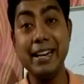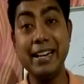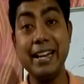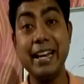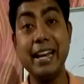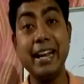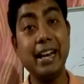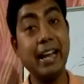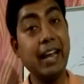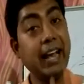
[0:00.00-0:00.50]

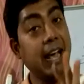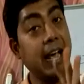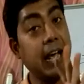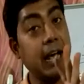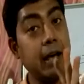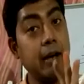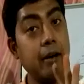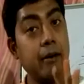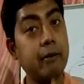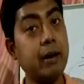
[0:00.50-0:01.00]
DNA
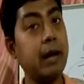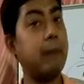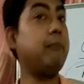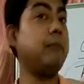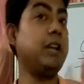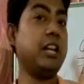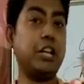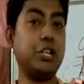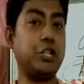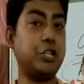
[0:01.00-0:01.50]

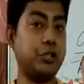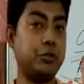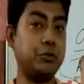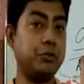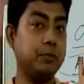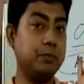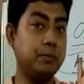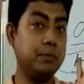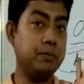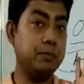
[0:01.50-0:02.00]
replication.
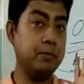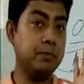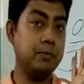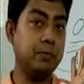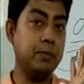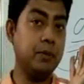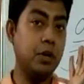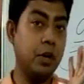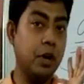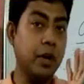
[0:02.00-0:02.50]

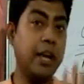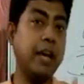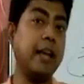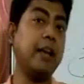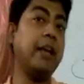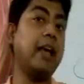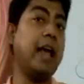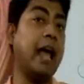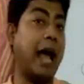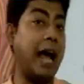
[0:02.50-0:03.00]

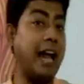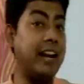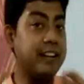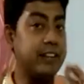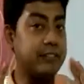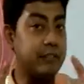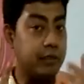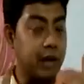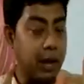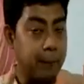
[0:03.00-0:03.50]
Okay, and
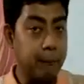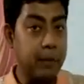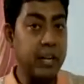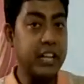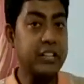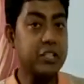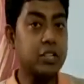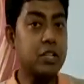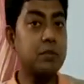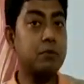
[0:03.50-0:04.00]
that
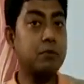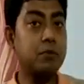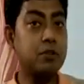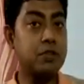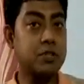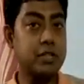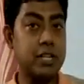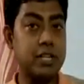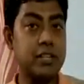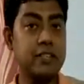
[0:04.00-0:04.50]
replication
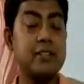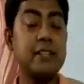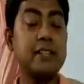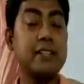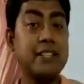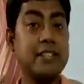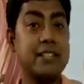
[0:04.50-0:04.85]
process